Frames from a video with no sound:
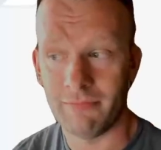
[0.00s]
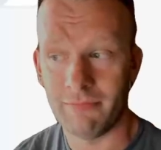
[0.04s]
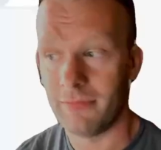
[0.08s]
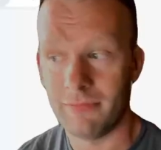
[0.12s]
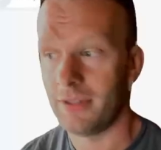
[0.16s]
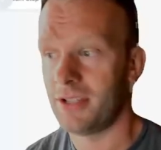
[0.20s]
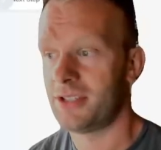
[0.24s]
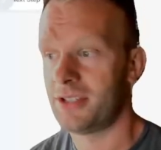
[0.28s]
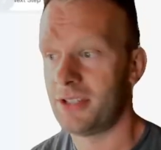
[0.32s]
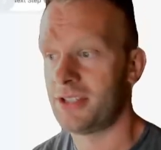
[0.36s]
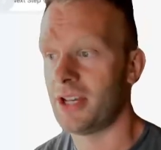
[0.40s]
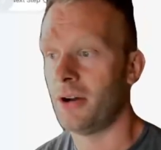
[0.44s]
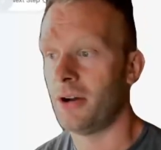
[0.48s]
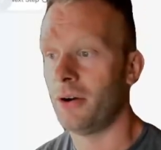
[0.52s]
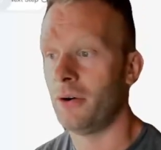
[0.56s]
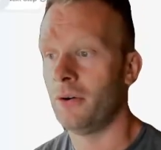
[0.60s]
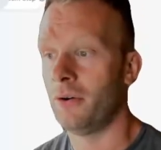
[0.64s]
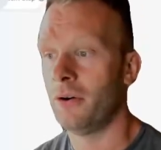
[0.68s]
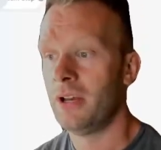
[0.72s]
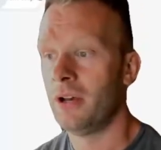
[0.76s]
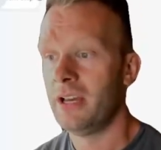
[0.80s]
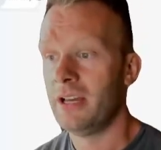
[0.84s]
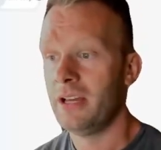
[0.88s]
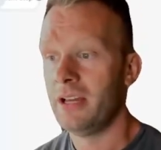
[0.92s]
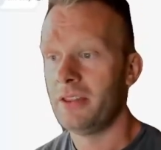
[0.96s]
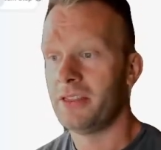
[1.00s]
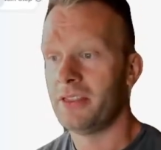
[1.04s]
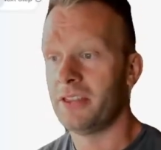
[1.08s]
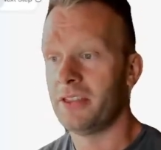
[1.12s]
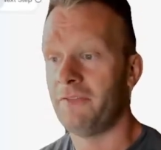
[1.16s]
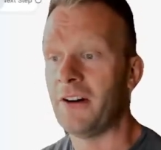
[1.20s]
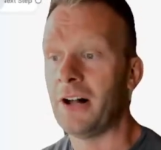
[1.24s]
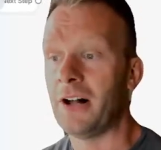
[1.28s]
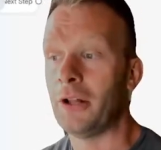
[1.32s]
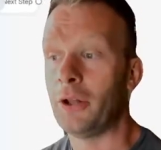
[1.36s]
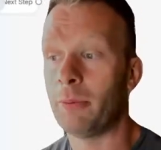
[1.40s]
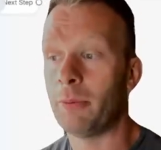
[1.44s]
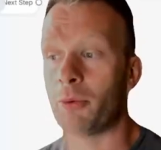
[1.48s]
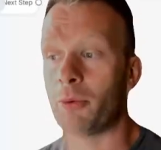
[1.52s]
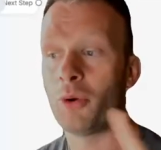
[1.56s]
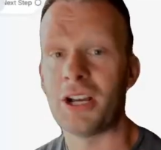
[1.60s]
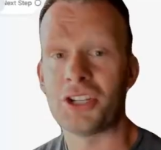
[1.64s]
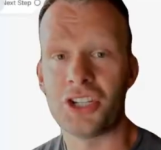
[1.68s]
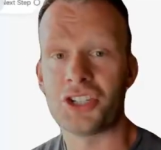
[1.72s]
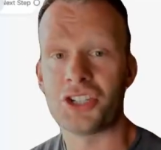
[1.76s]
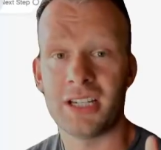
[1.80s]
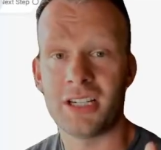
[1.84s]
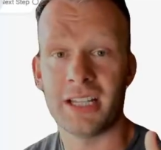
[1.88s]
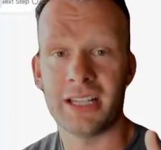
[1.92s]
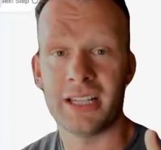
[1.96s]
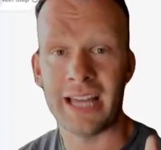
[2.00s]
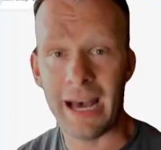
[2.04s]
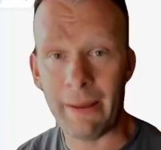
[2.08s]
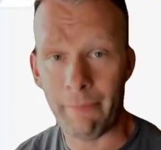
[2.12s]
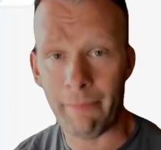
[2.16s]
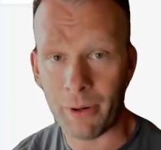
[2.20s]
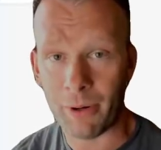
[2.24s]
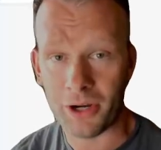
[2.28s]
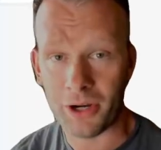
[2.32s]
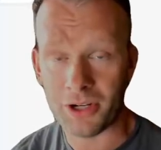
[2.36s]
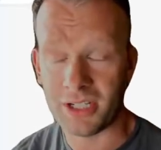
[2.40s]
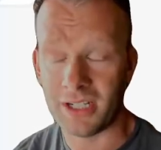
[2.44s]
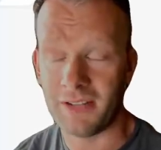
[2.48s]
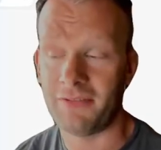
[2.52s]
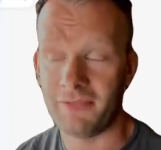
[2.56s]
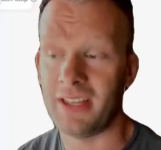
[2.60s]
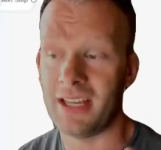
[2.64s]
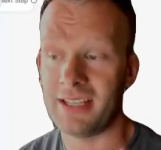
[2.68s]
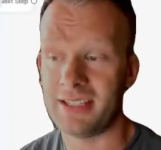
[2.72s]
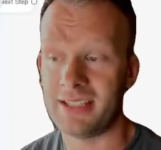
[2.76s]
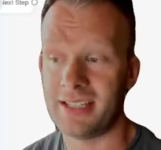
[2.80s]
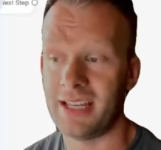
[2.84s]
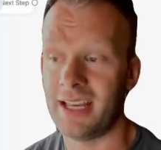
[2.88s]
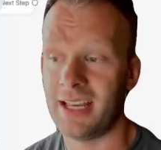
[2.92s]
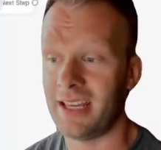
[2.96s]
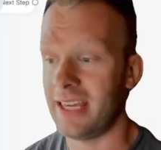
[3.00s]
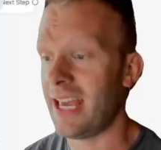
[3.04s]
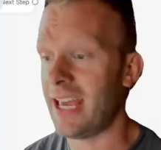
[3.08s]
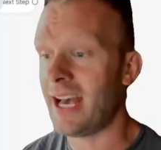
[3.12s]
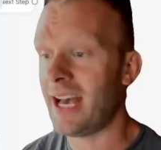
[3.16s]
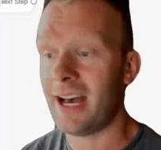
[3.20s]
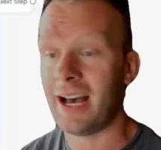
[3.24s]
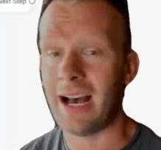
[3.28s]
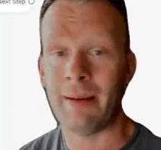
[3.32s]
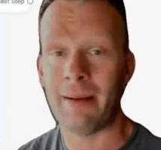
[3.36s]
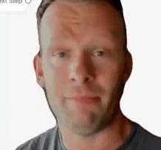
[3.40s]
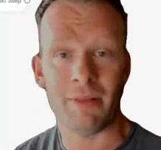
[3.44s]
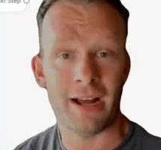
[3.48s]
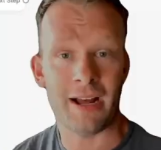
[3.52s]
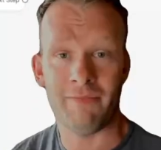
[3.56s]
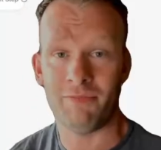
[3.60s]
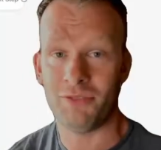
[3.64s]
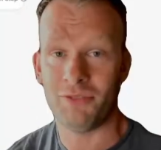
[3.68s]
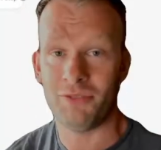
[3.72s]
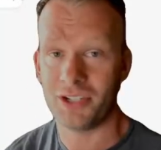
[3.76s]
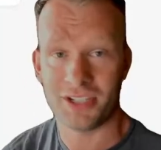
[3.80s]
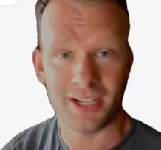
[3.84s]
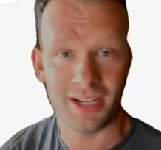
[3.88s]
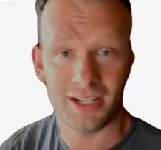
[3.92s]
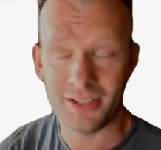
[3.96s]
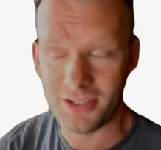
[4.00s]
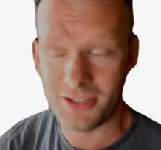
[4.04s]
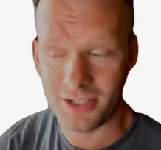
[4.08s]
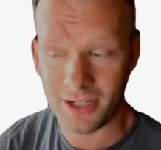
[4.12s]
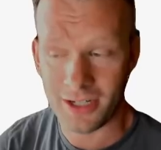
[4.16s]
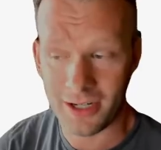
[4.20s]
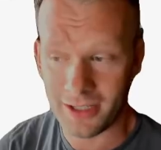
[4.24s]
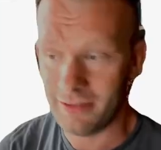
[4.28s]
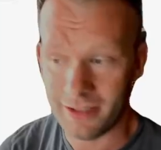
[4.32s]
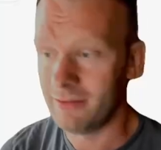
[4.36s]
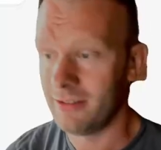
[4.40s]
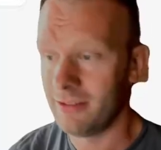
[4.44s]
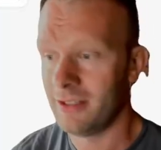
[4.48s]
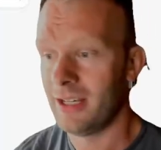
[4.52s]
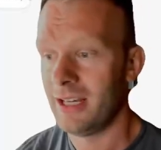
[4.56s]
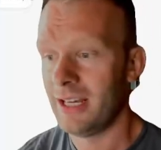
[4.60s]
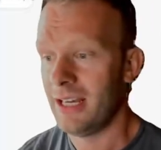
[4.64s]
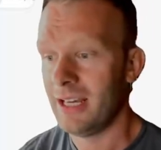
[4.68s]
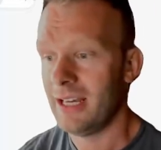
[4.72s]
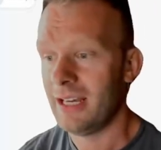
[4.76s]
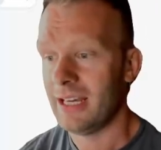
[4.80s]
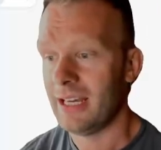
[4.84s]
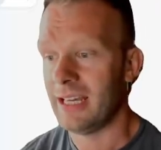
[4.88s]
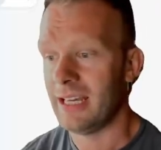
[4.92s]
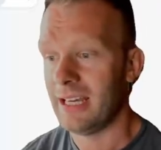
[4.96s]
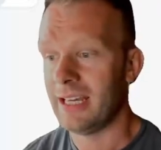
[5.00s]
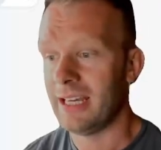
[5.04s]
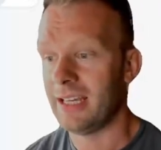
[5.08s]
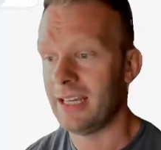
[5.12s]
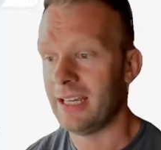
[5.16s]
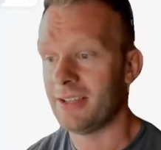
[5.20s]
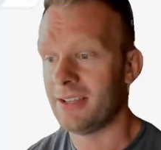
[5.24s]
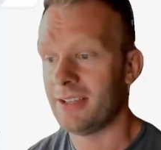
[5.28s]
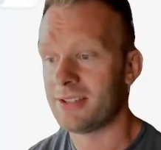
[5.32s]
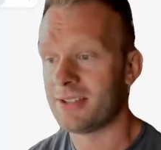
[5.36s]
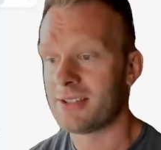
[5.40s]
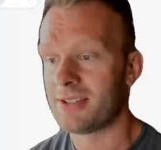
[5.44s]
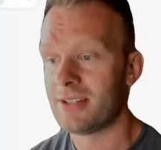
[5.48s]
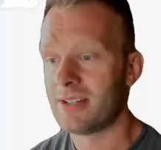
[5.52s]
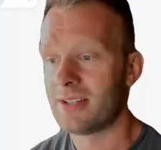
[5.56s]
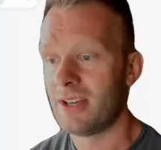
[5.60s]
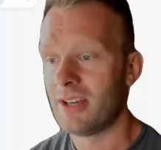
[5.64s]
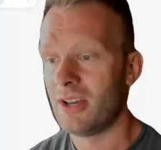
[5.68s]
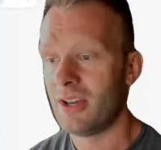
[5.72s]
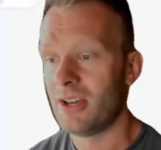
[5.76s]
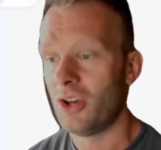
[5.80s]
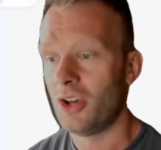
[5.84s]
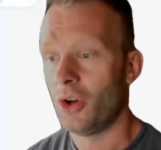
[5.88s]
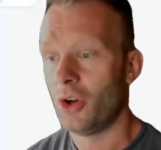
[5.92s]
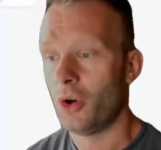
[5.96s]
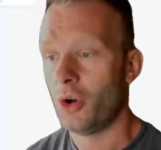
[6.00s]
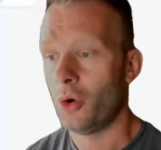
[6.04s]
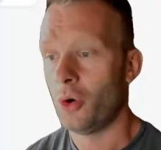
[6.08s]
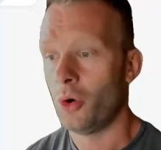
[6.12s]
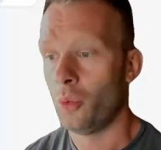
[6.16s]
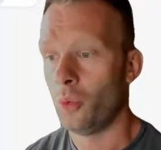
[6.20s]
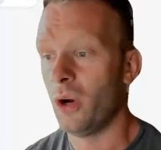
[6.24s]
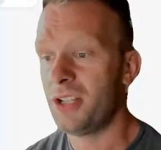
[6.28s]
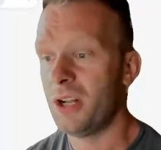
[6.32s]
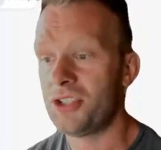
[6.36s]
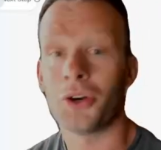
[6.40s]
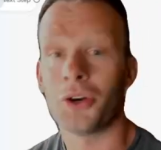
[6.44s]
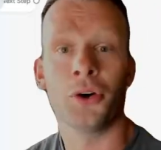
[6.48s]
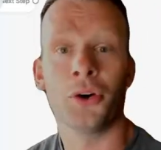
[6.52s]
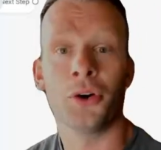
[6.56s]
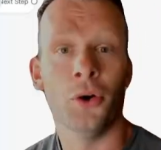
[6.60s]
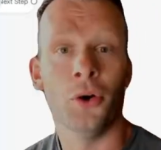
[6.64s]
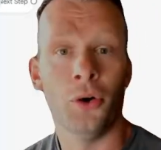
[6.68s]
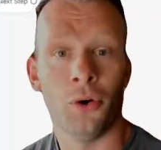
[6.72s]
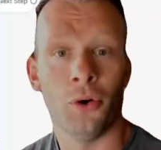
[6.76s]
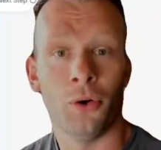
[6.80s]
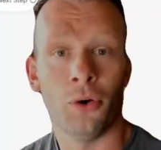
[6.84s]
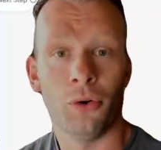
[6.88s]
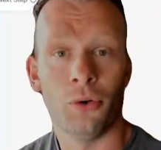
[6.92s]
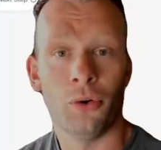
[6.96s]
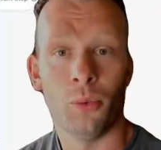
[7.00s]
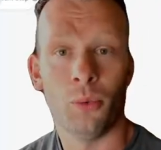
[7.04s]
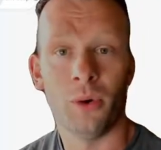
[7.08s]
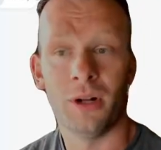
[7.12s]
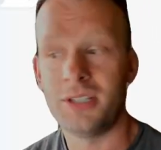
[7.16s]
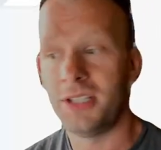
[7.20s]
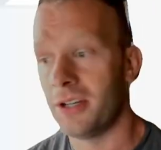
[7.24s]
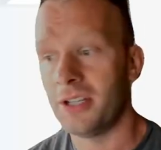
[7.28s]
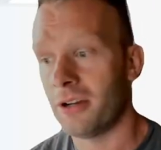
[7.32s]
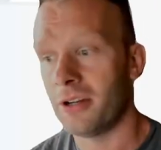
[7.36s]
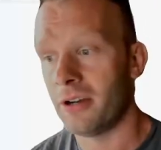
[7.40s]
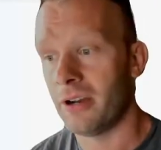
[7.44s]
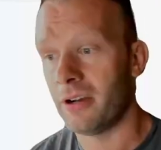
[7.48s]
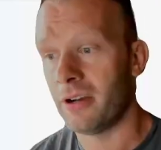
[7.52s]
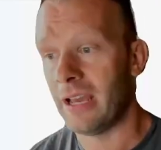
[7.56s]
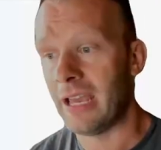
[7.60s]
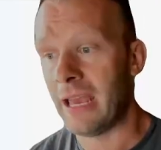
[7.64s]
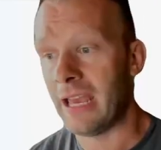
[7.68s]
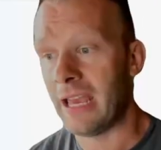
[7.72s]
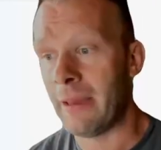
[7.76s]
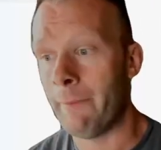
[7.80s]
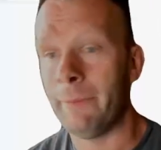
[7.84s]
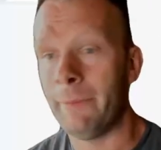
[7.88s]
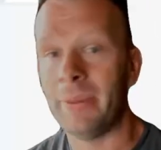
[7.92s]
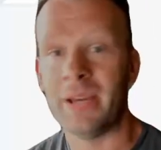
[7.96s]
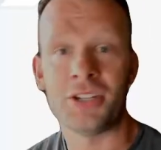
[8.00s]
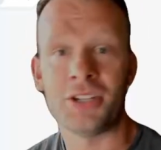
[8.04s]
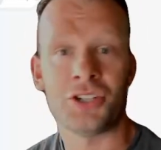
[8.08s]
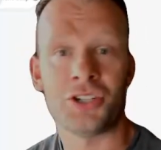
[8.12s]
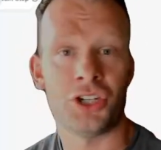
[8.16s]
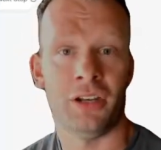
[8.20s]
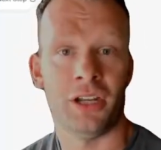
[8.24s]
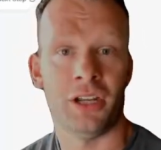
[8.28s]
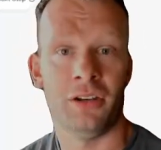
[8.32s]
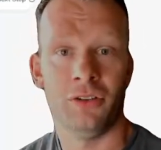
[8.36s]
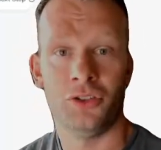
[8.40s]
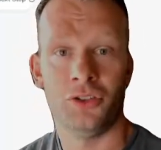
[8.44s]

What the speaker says: So the follow-up question to that person, if they say, yeah, I'm just getting started, is, what's your goal? What's your ambition?